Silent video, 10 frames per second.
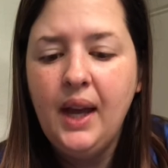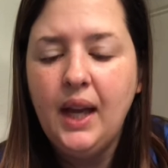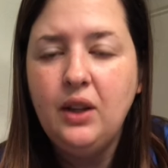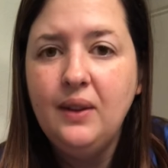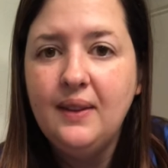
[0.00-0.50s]

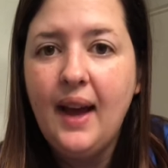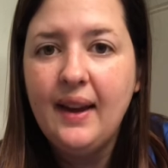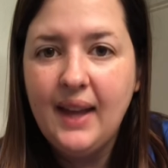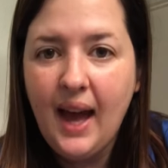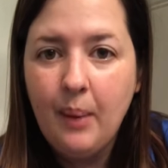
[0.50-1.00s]
and used
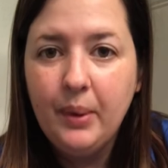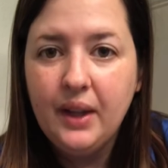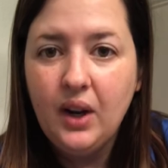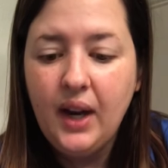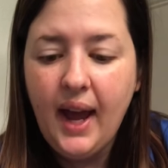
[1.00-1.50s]
that
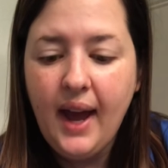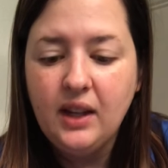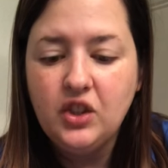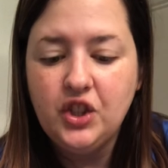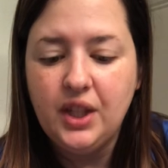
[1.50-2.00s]
capillary
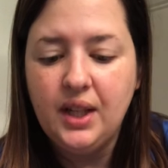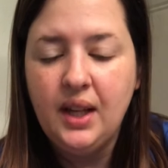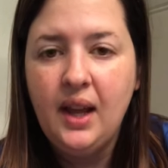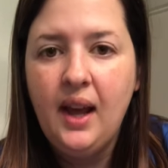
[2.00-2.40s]
action.